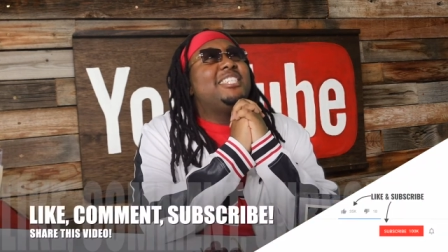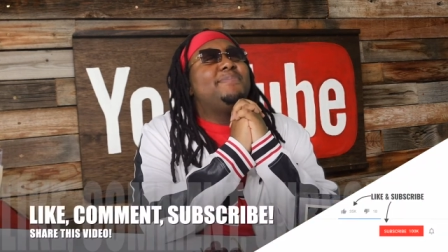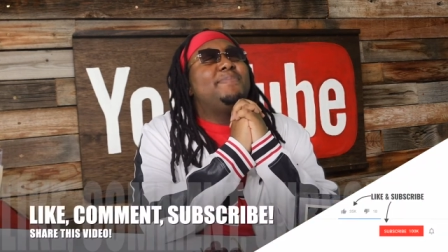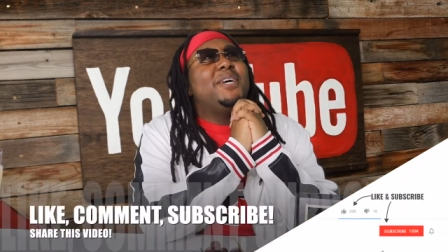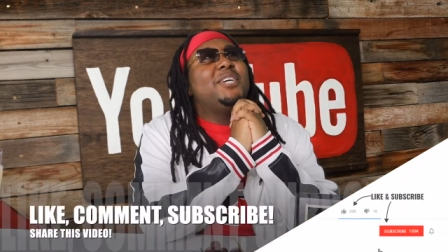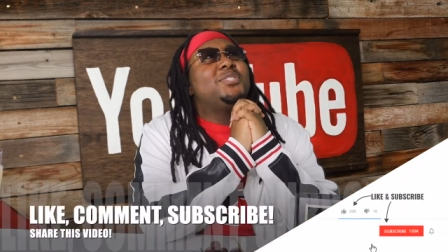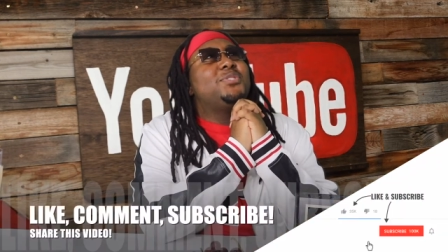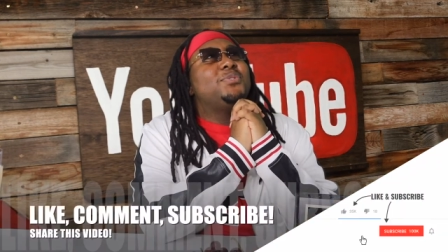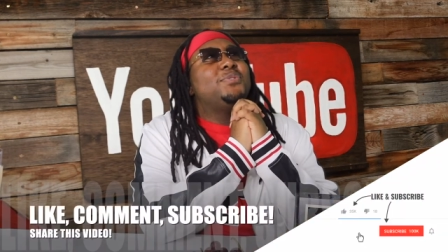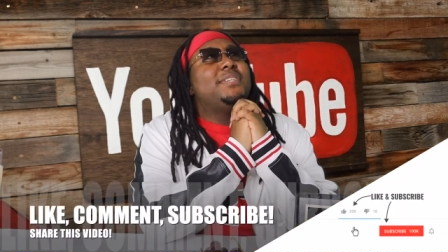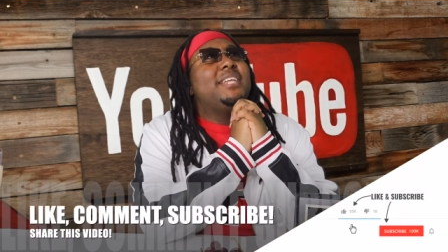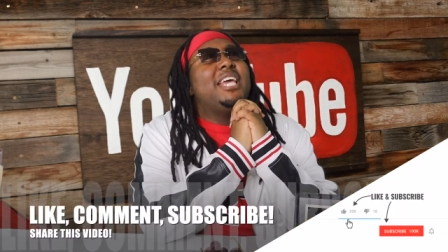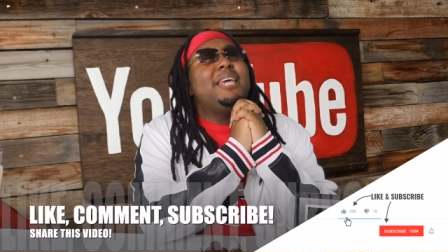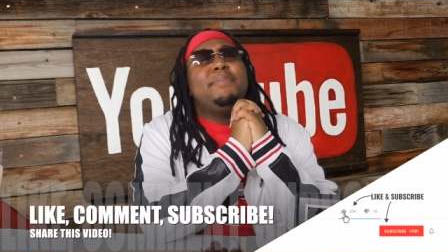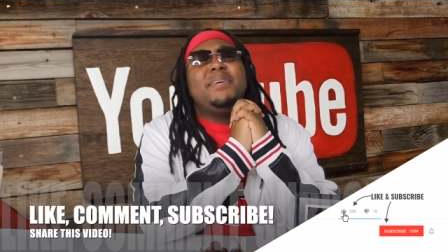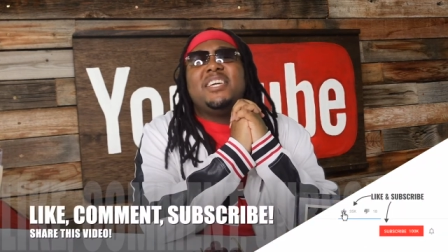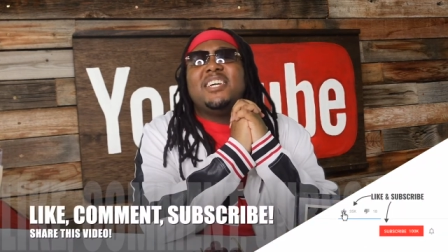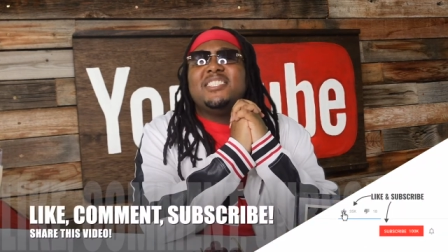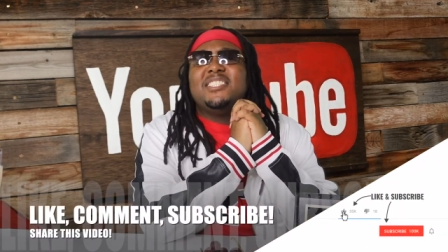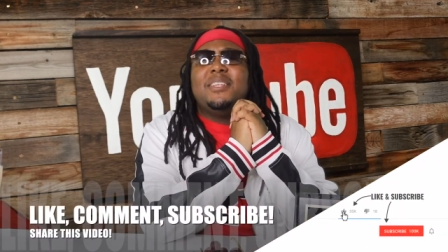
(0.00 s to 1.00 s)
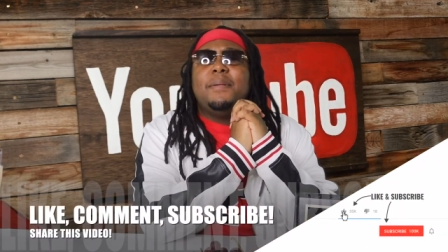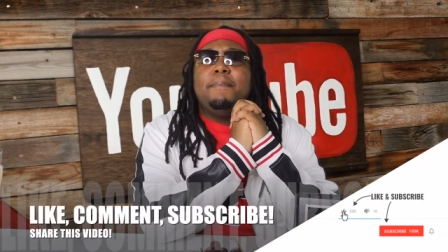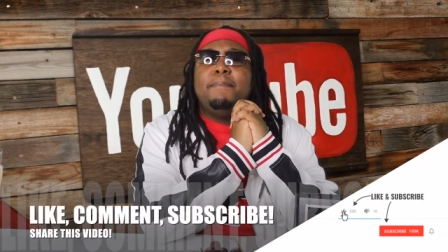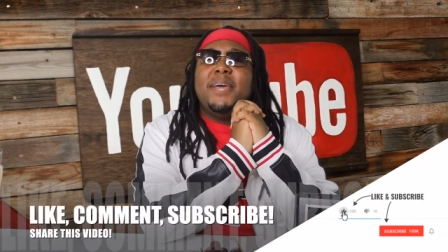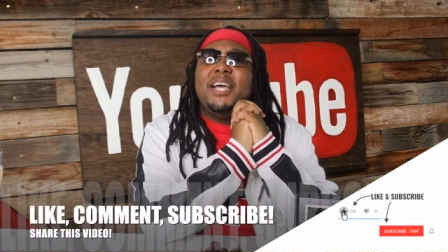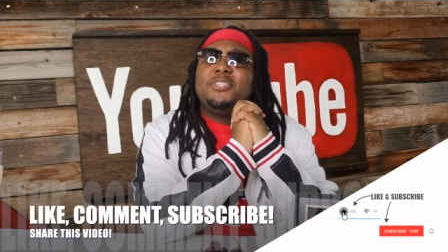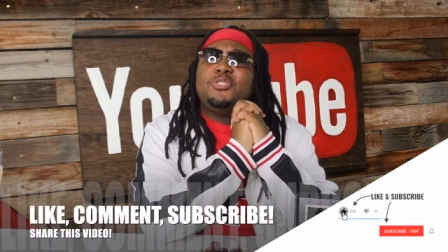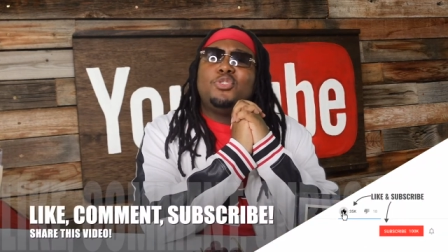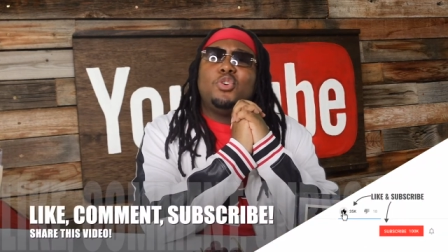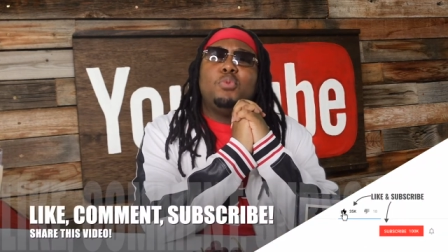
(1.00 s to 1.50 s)
special day because the
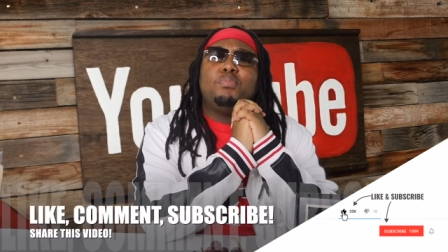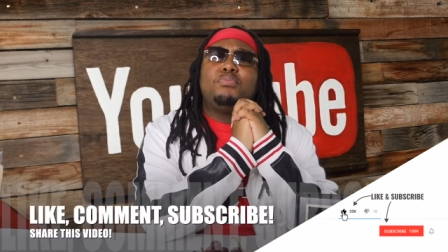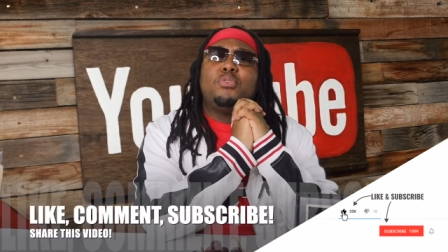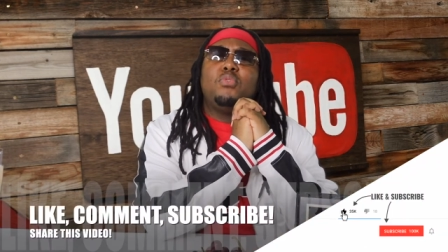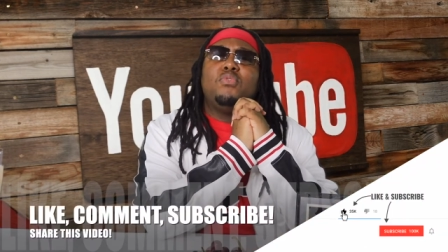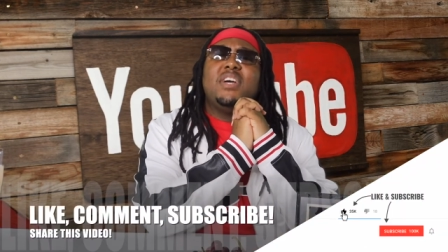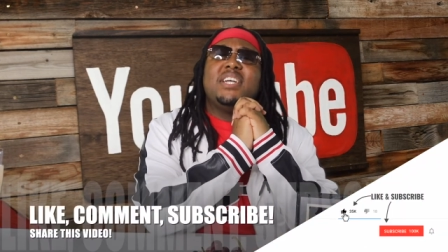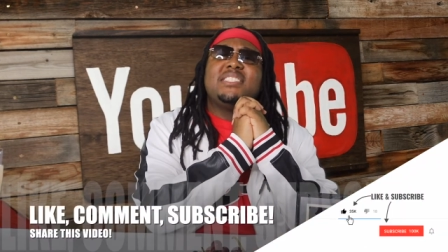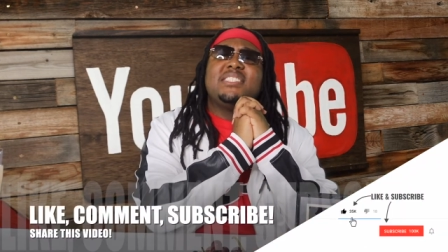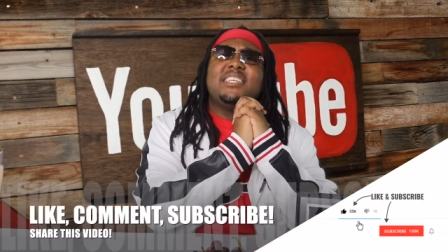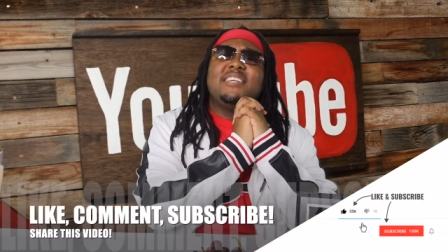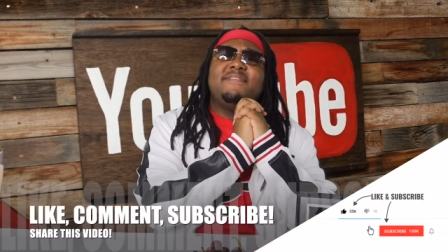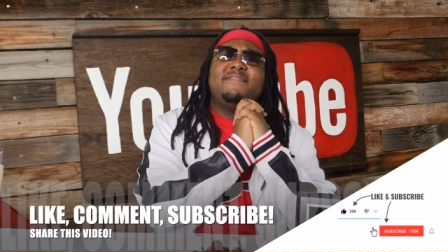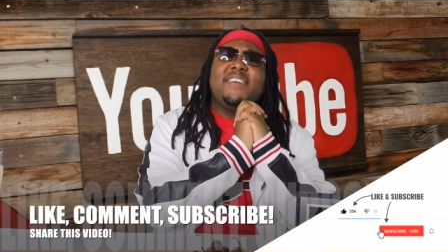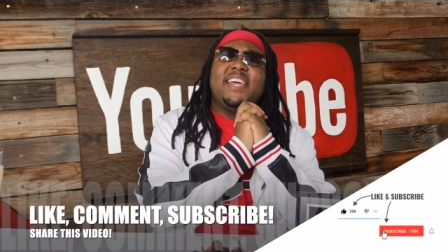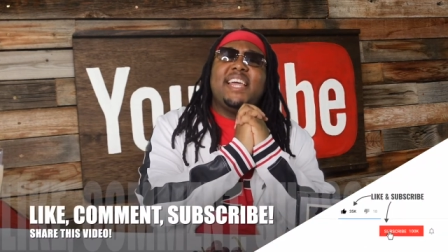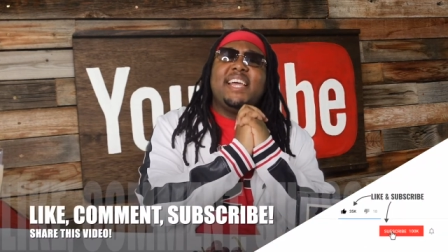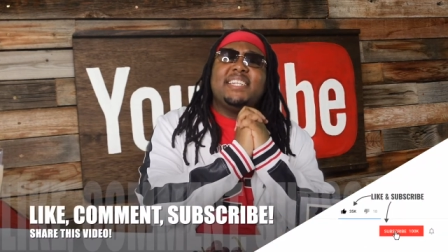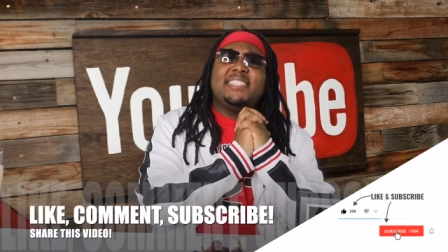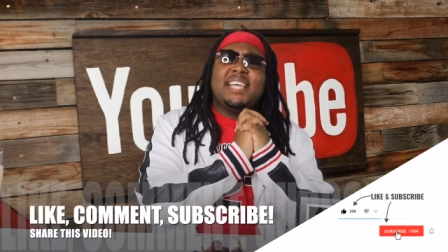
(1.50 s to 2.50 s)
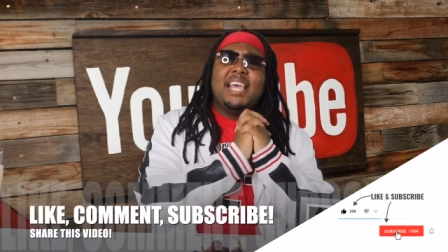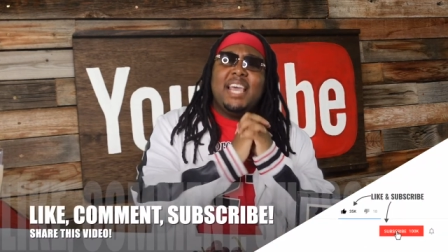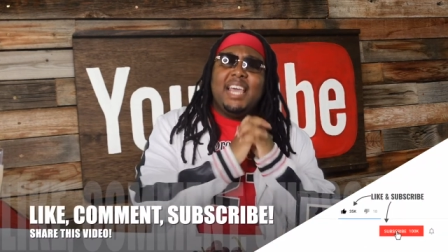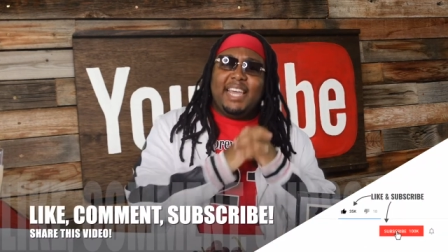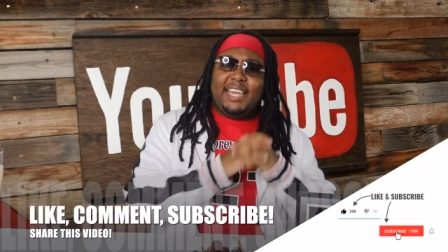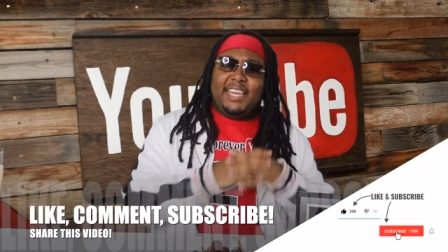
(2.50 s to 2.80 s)
Metro Pro Wrestling fans